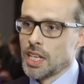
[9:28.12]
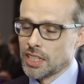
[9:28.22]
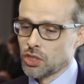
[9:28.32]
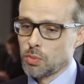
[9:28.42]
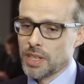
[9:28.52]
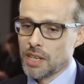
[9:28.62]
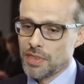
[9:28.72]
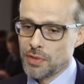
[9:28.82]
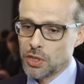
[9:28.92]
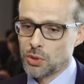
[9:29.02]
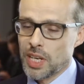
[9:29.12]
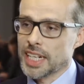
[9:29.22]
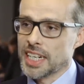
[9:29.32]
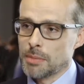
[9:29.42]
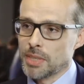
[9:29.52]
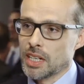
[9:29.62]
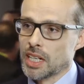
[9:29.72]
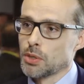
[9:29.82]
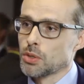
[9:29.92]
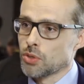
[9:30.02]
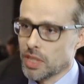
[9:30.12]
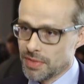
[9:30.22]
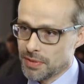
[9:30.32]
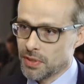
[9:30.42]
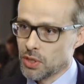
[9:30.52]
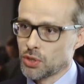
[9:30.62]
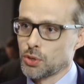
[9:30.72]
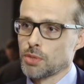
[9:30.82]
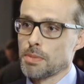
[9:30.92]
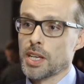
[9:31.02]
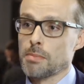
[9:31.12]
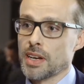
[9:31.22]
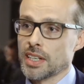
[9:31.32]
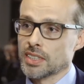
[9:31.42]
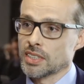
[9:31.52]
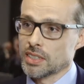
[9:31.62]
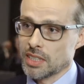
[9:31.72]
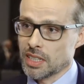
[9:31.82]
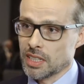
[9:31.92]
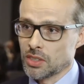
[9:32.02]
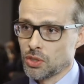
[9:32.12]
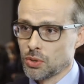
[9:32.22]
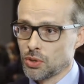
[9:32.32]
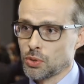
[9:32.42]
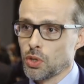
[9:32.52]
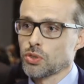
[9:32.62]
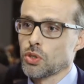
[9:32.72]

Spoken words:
Yeah, so when I refer to academic, I usually refer to the biobanks, to those